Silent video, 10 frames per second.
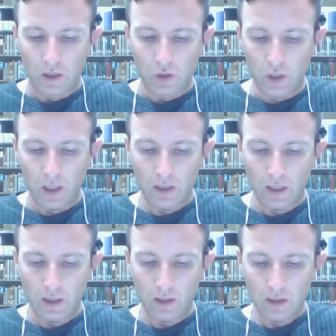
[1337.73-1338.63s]

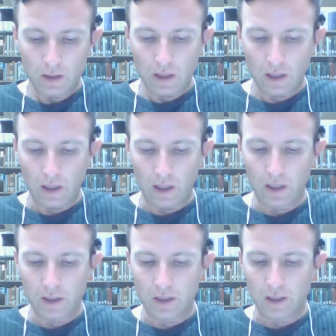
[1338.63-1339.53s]
JTella
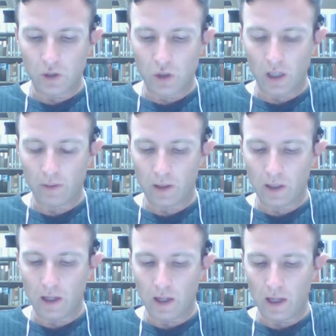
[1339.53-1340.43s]
as the
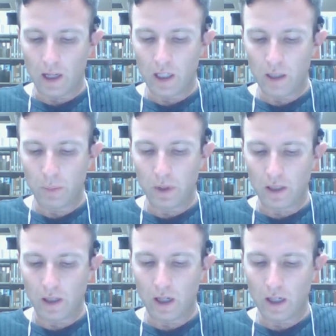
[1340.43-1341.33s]
Java
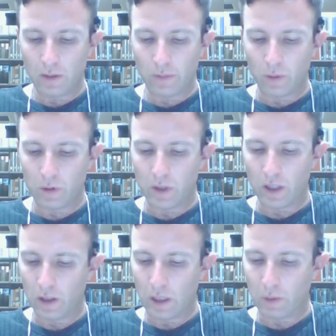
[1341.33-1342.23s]
API for
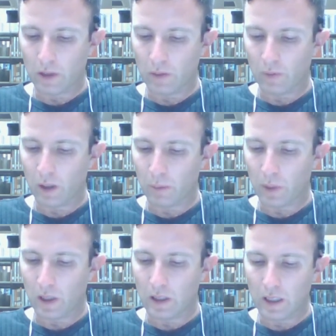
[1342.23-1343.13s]
Gnutella network developed
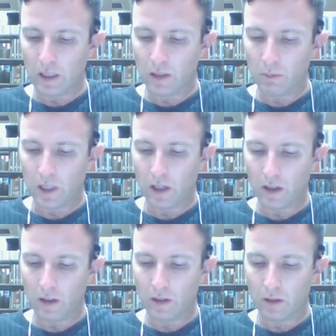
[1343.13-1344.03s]
by Ken
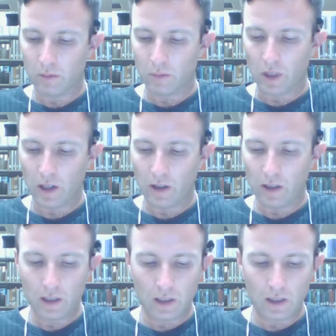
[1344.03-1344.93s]
McCary.
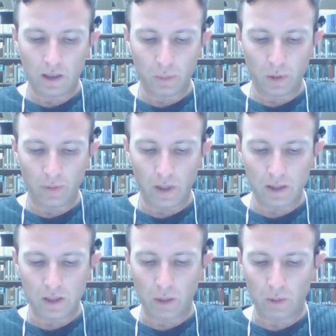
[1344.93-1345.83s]
It provides
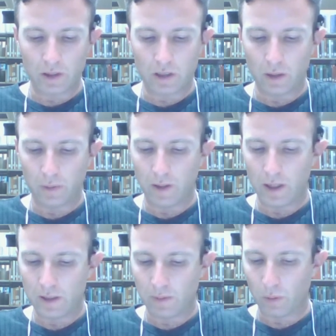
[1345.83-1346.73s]
a network
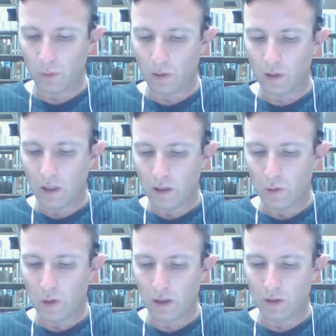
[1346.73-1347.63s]
interface for
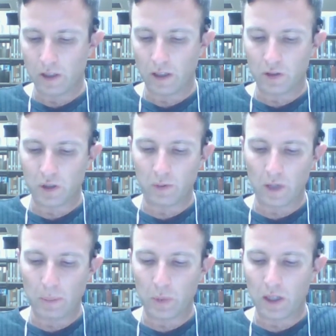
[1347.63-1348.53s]
Gnutella-style server
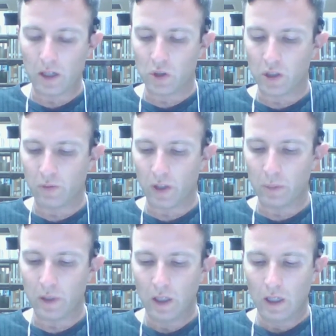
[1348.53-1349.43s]
application development.